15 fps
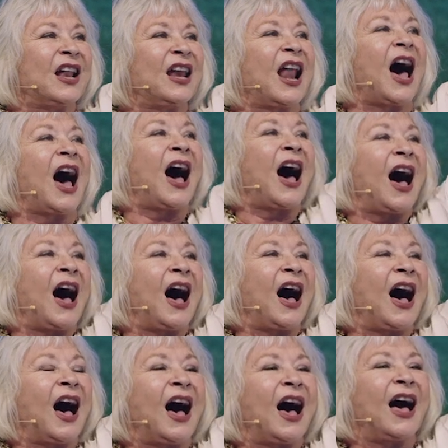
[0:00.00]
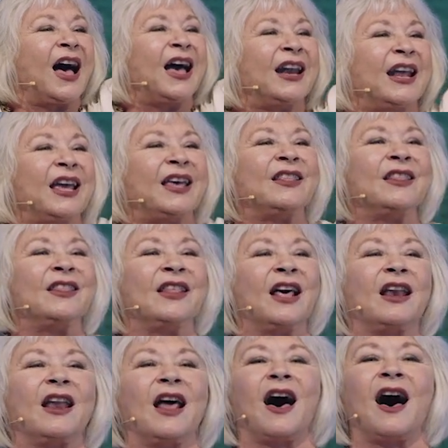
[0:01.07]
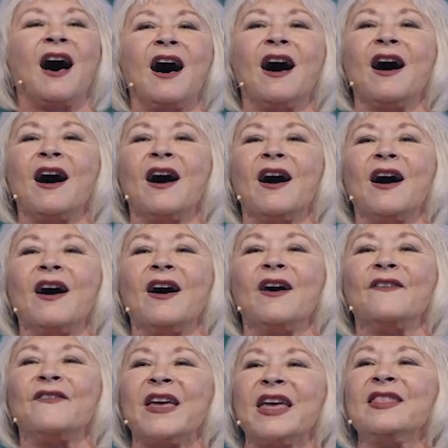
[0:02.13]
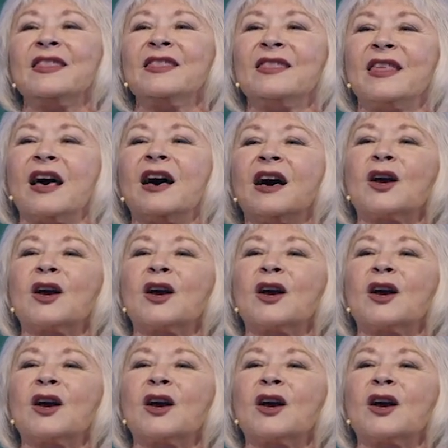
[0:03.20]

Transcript: light, in the love, in the